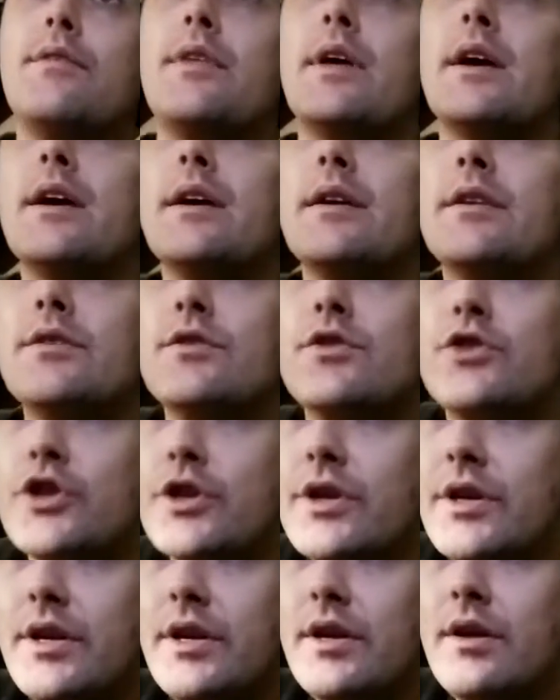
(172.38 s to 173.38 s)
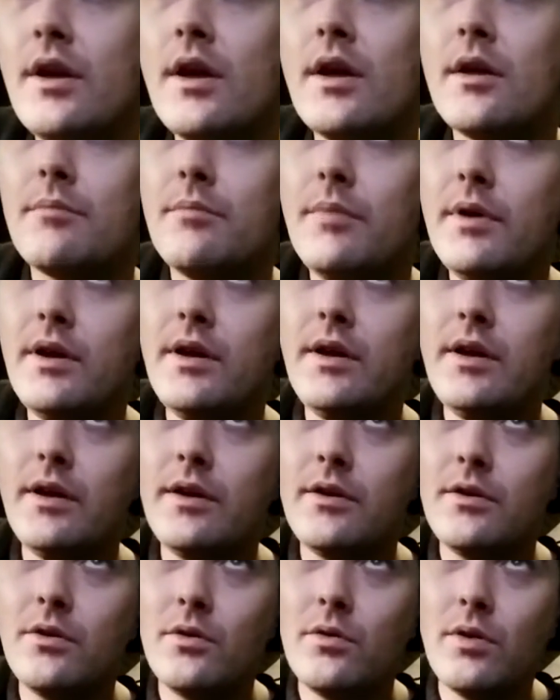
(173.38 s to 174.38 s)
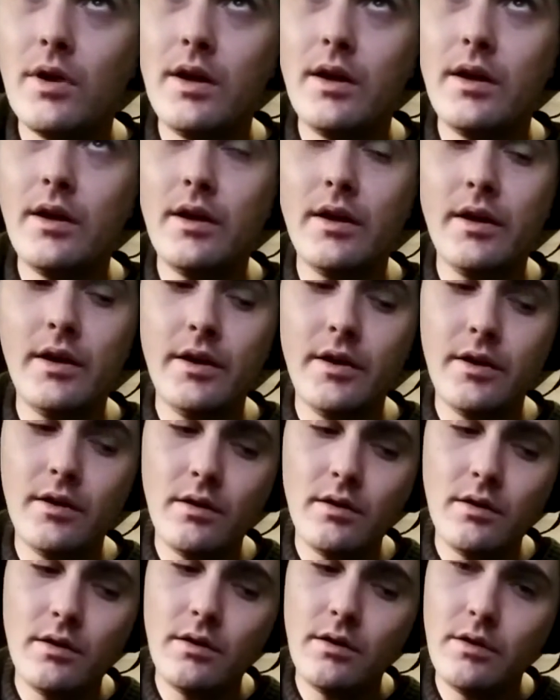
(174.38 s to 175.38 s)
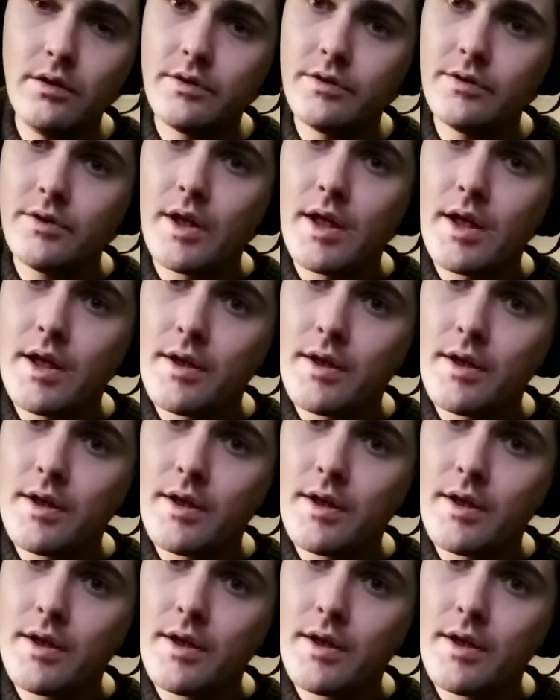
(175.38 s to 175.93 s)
then G. Better write all your.